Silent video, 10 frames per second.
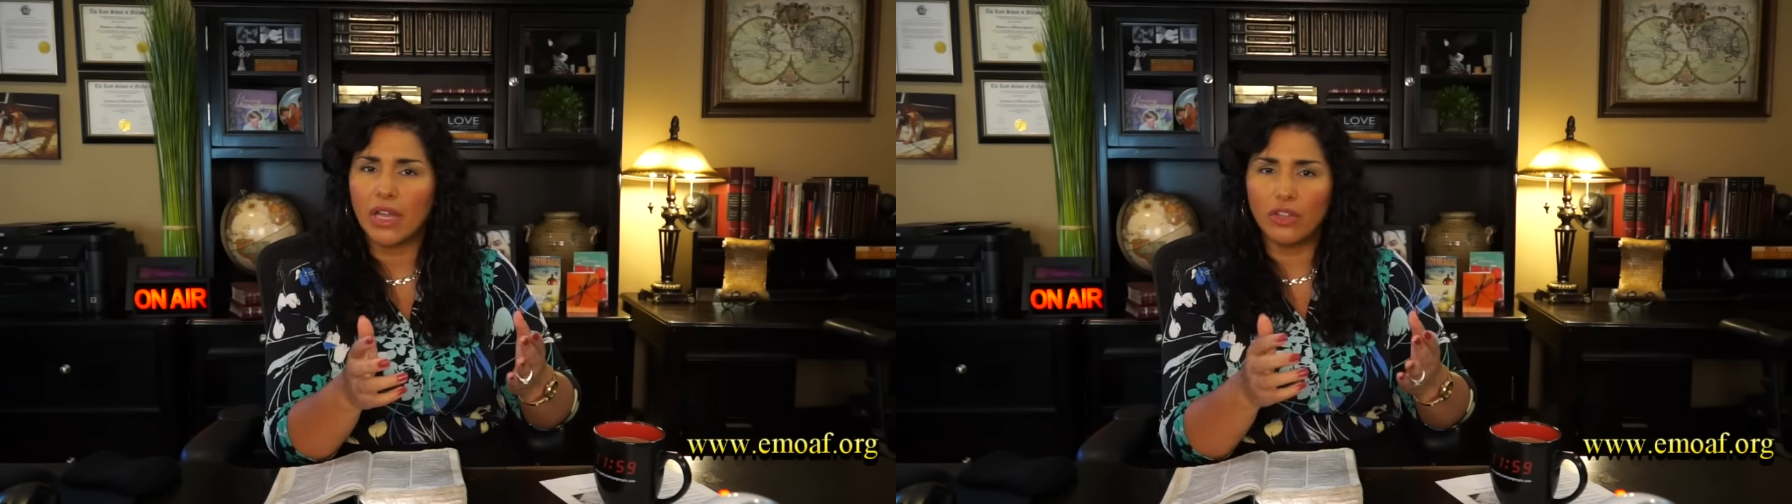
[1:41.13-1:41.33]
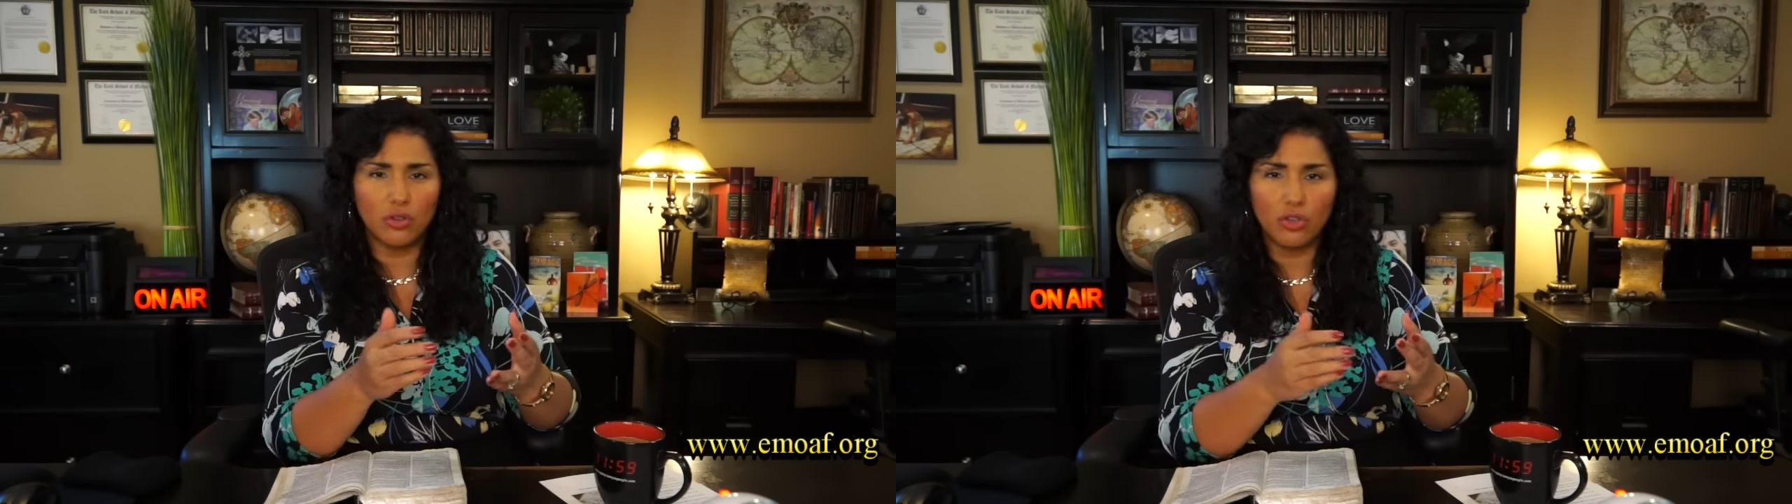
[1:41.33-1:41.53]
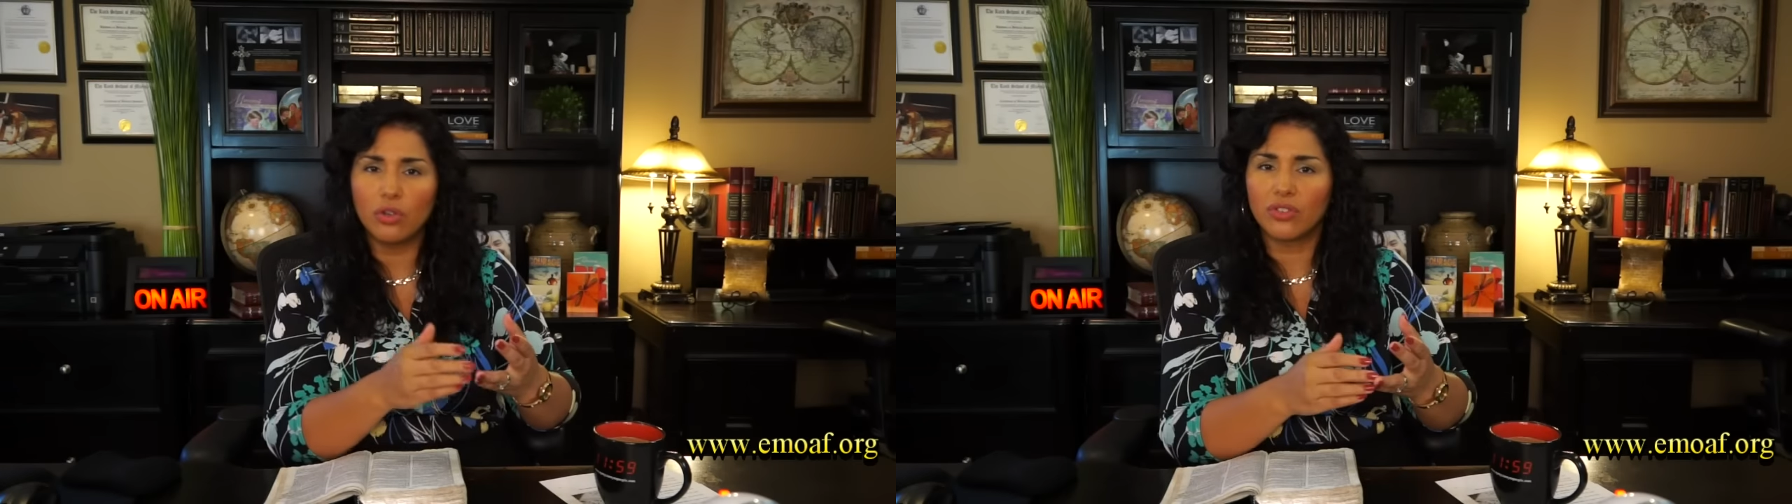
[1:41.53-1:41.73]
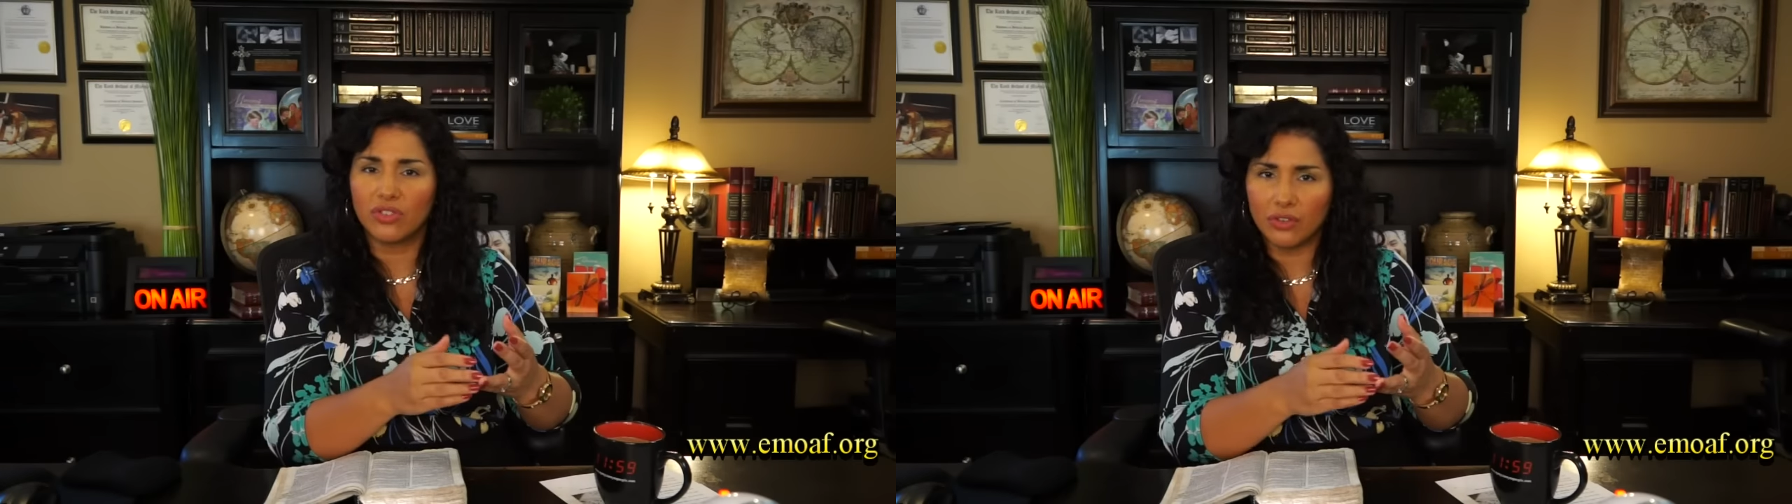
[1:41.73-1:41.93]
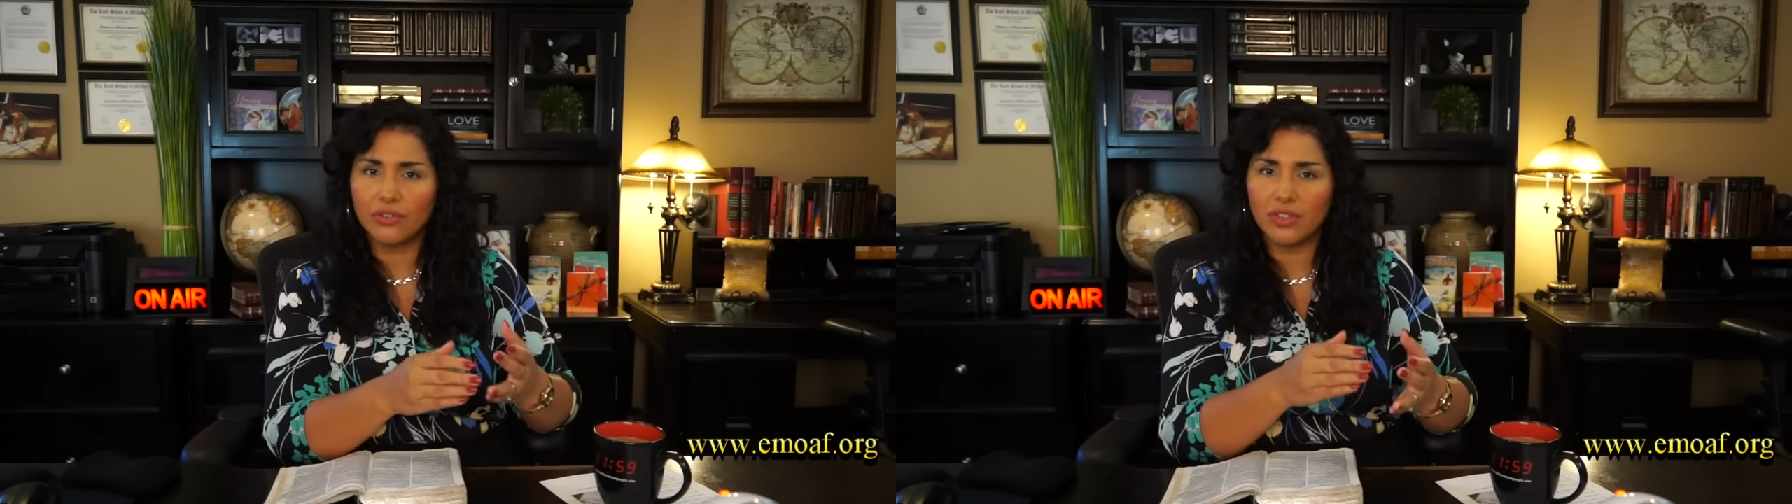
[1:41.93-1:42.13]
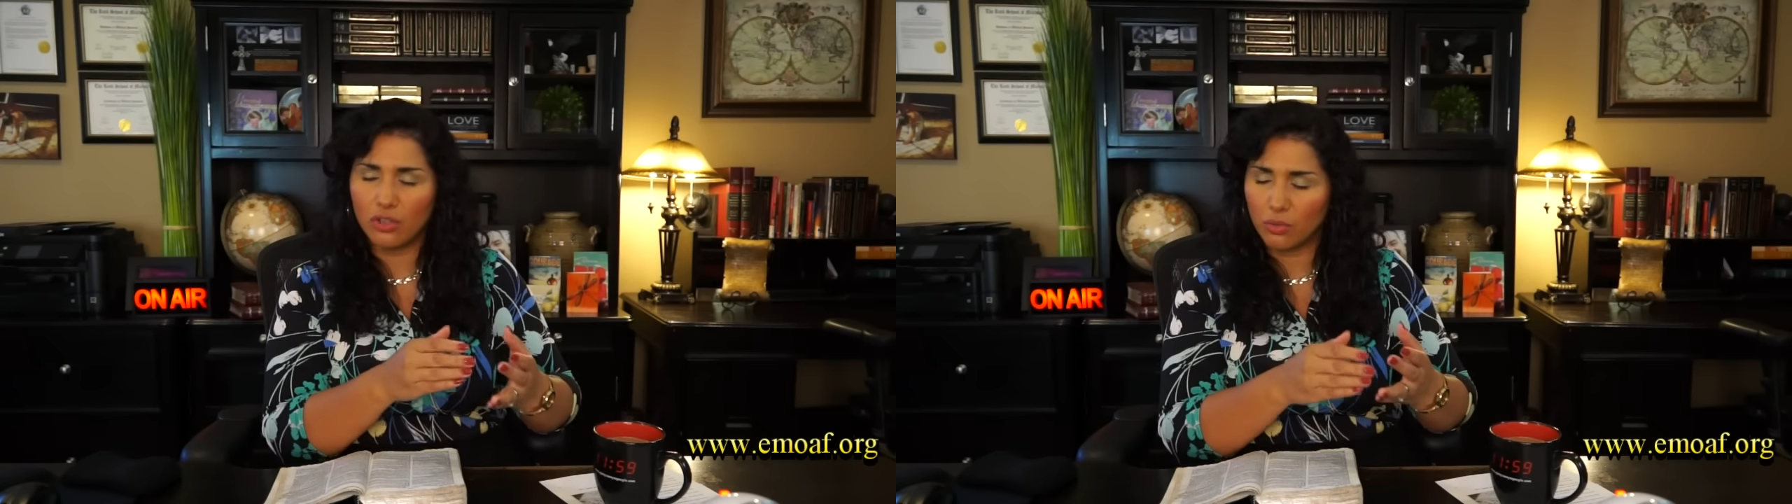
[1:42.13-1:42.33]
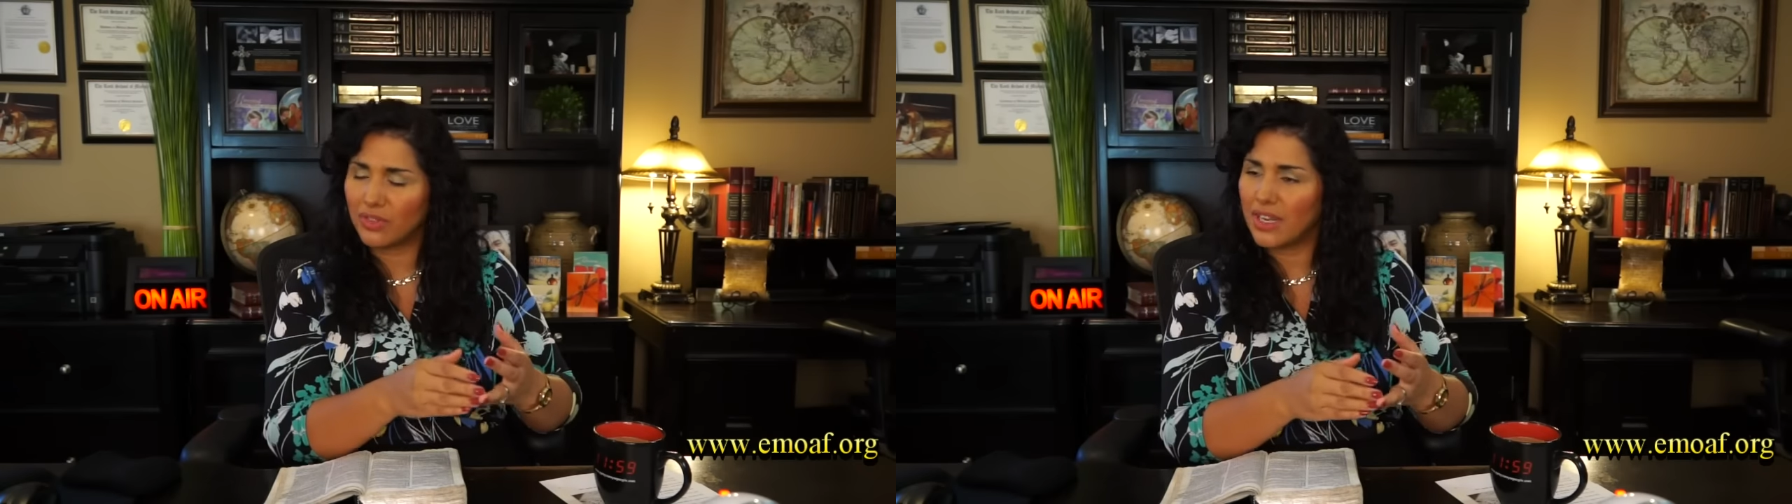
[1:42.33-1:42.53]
And you, you're seriously, you were